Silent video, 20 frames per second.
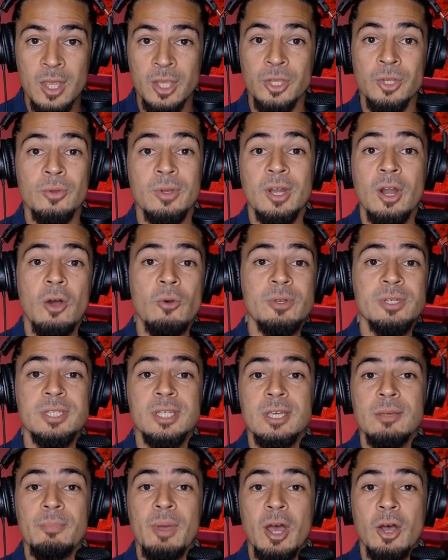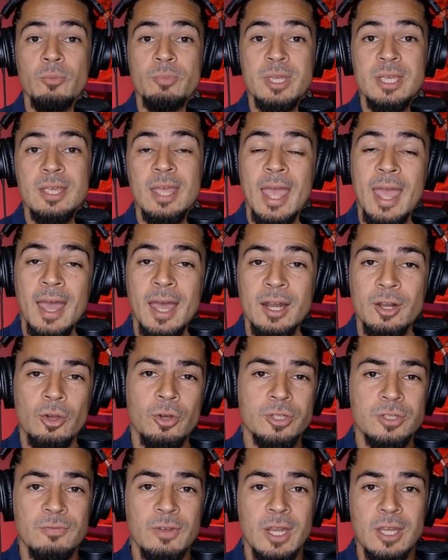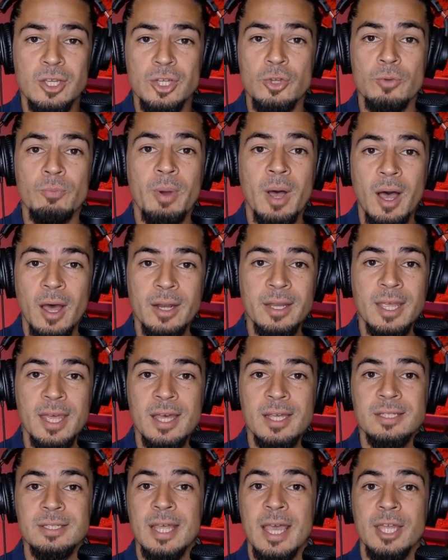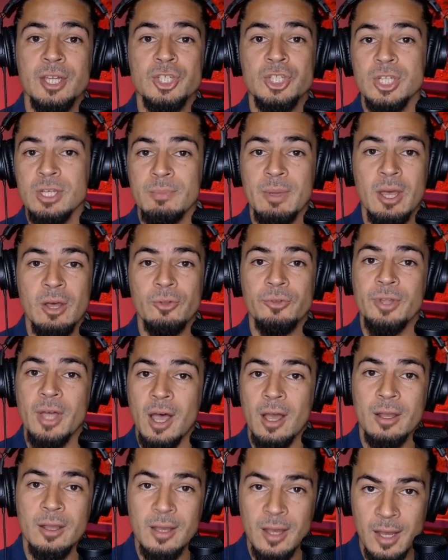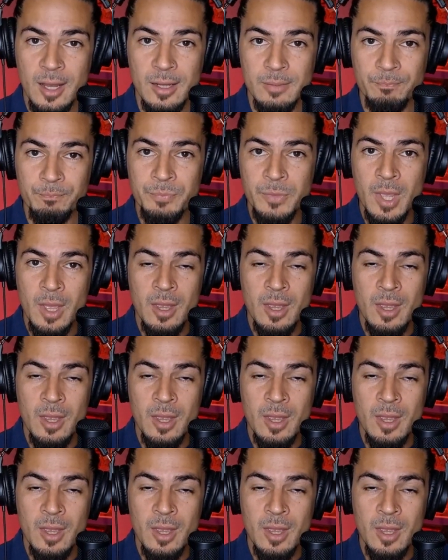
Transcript: you can always email me at cultivatingyouPodcast@gmail.com.